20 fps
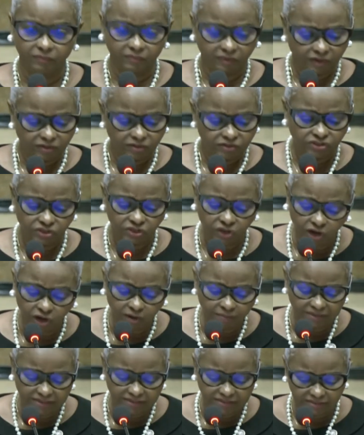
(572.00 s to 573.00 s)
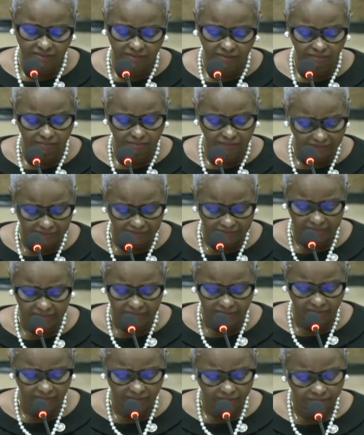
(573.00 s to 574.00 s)
So, Mr.
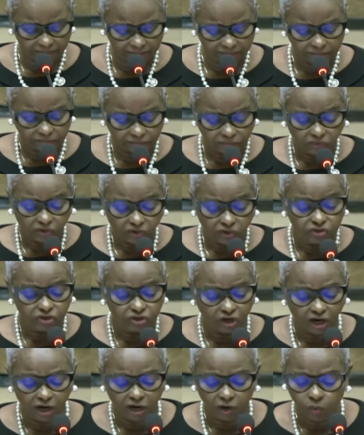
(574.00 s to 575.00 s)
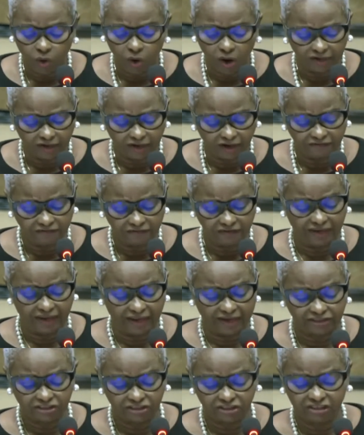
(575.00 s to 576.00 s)
Minister, your one-off
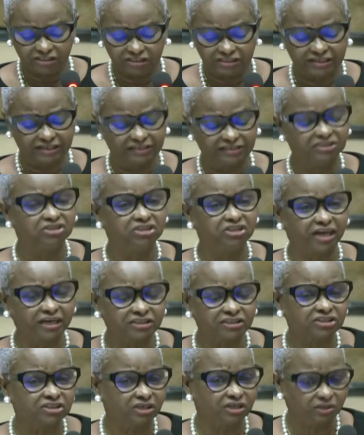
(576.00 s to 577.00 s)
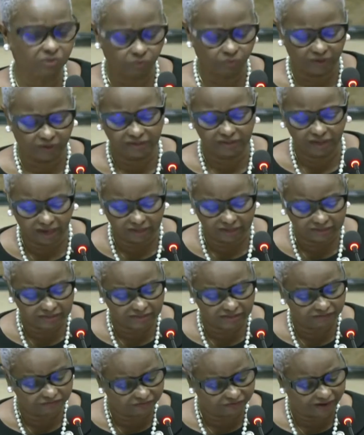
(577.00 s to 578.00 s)
elections injection will not
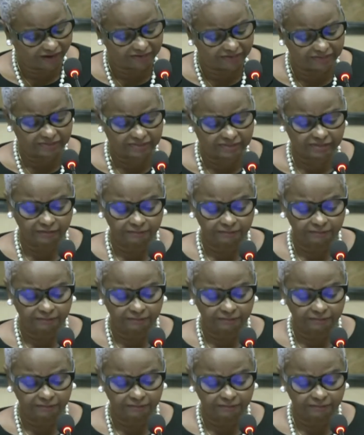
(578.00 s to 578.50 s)
suffice.